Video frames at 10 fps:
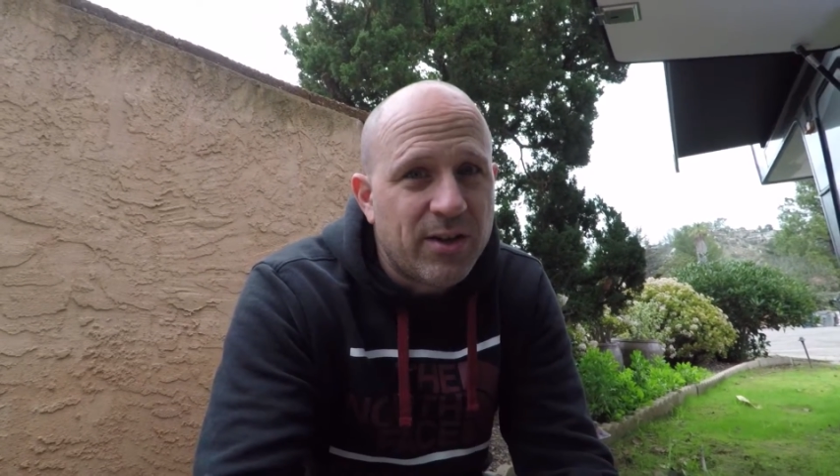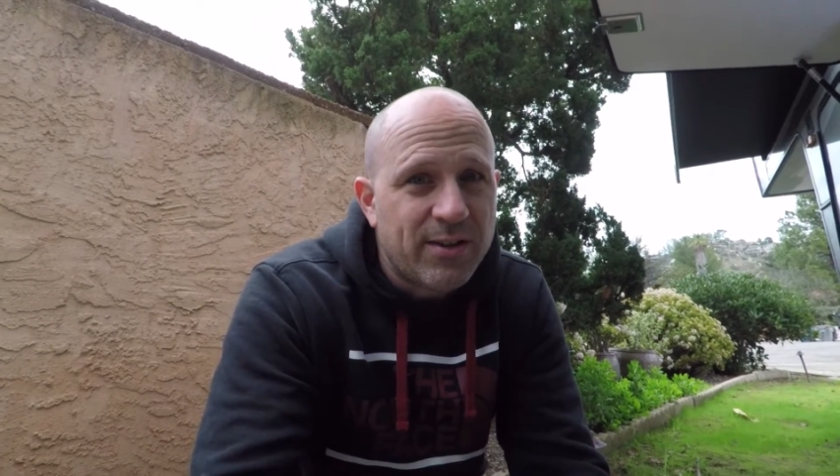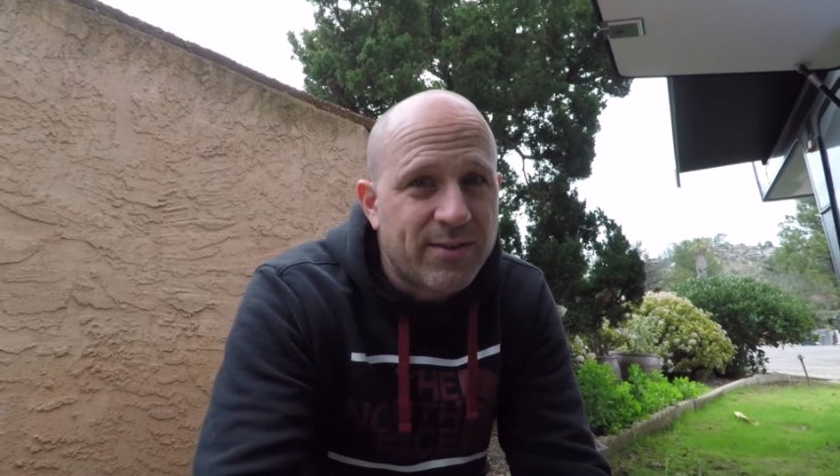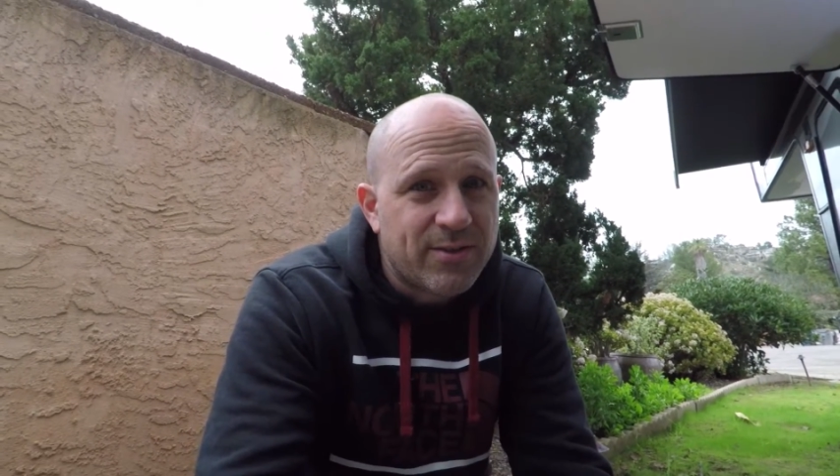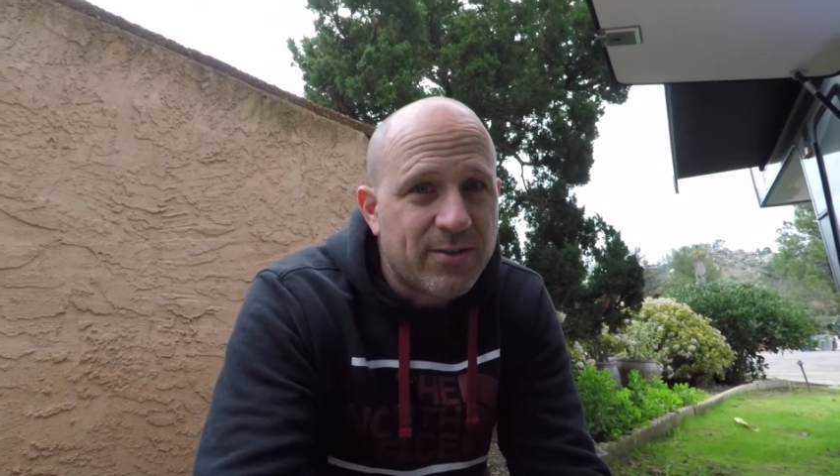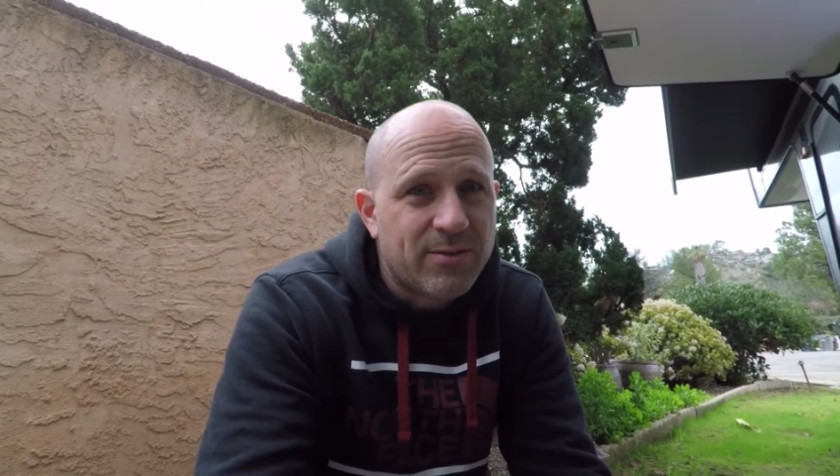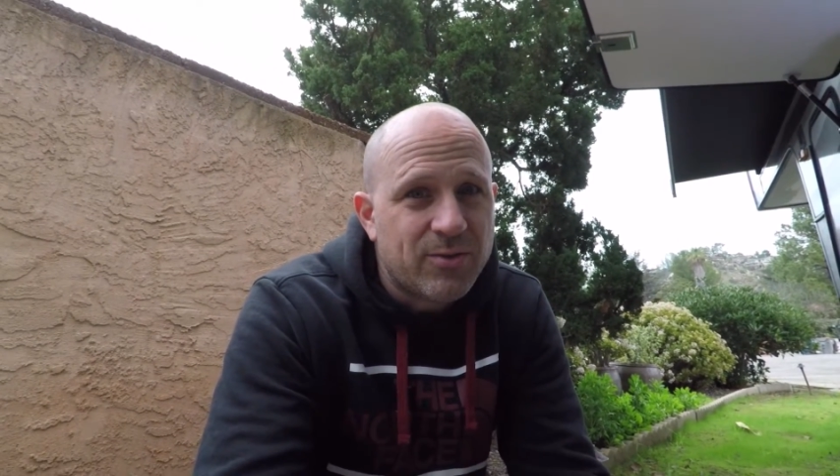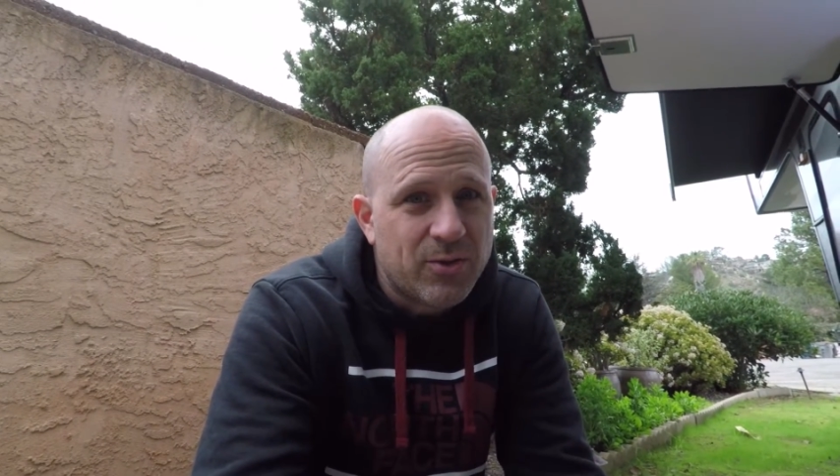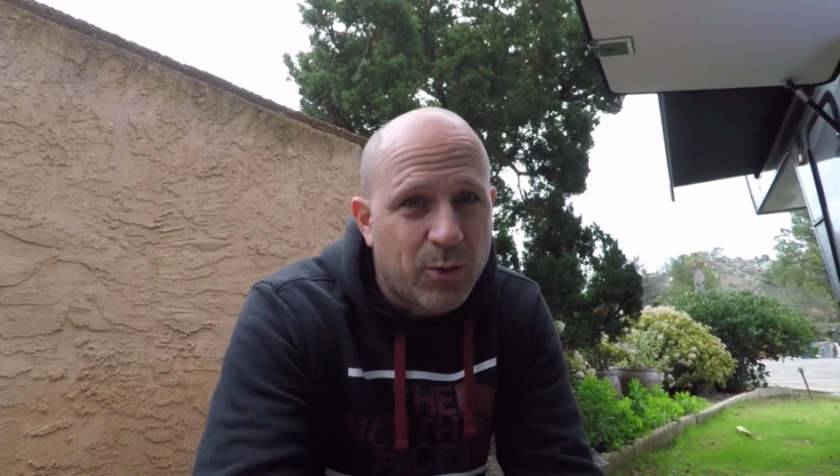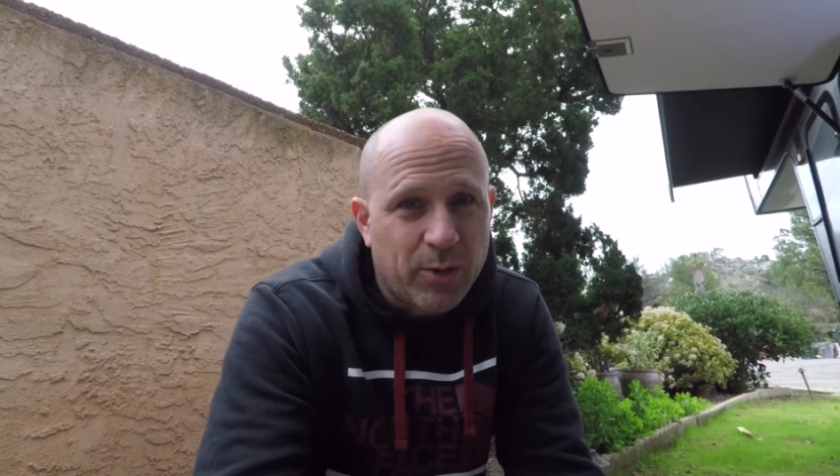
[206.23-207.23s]
It's
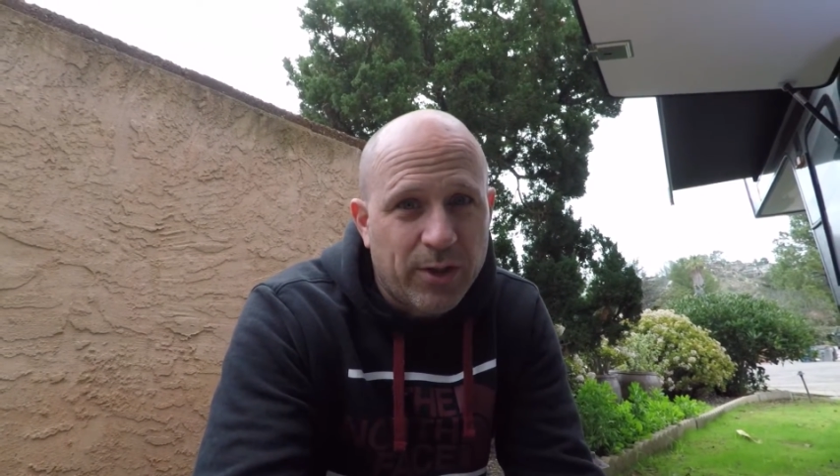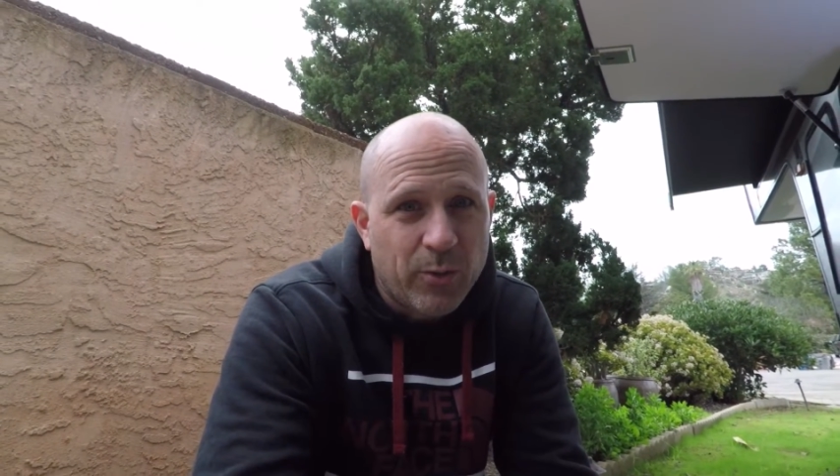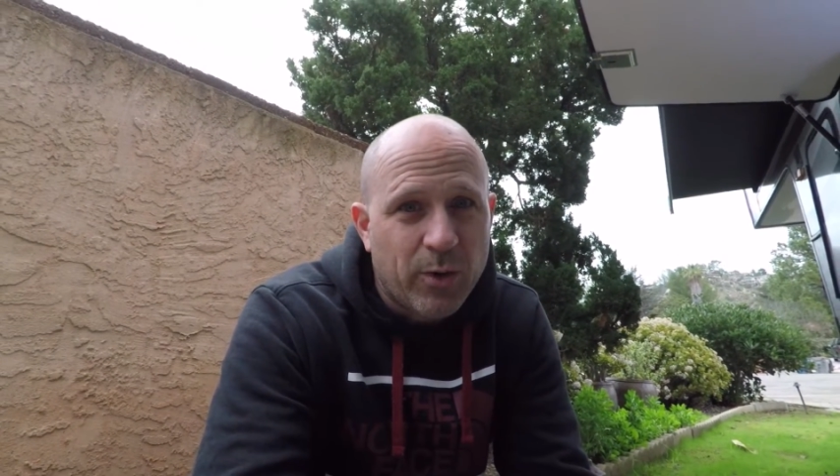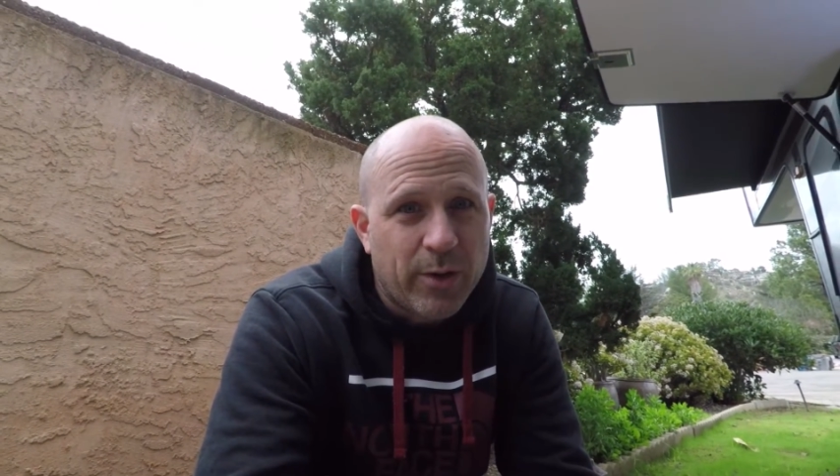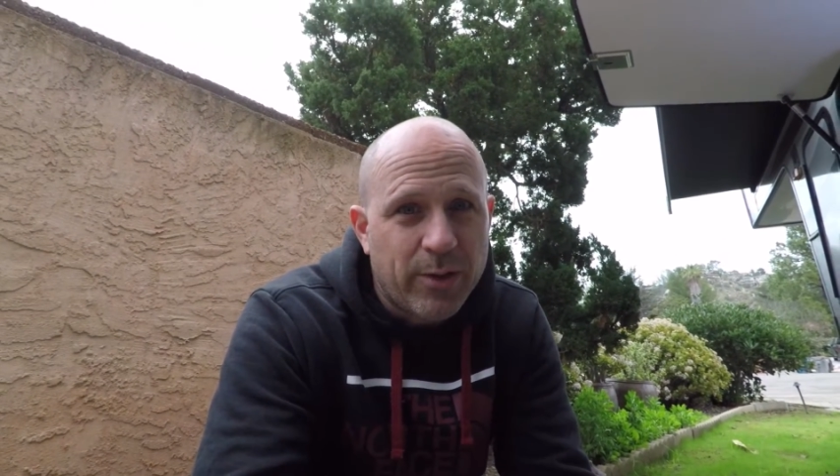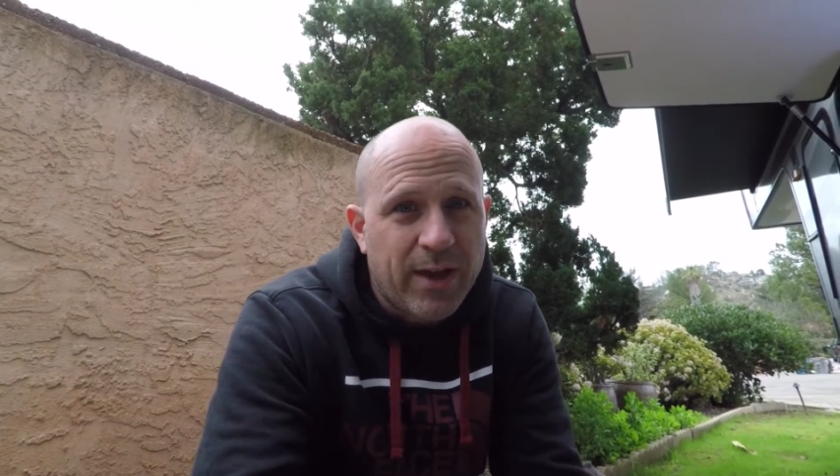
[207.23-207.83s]
totally worth